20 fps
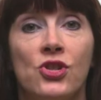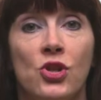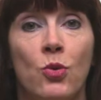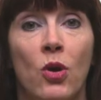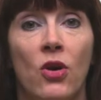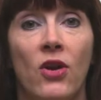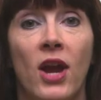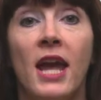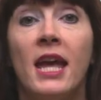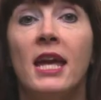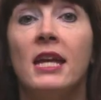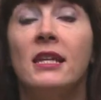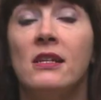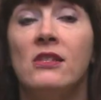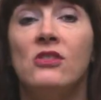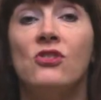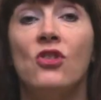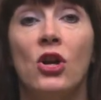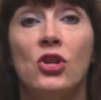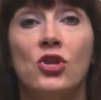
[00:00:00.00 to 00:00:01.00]
to her aid
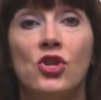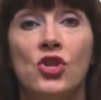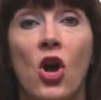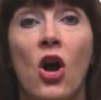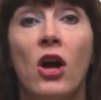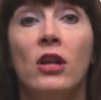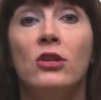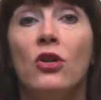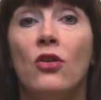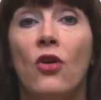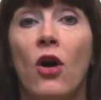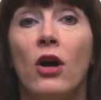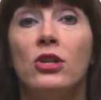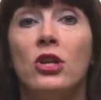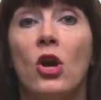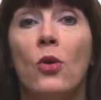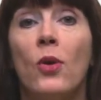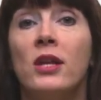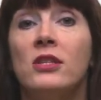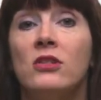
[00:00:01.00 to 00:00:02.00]
as Don John,
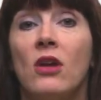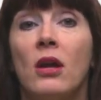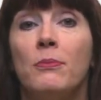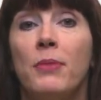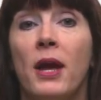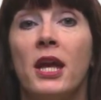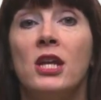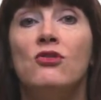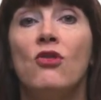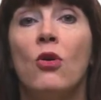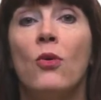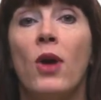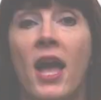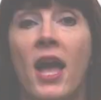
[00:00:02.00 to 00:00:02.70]
Claudio, and Don Pedro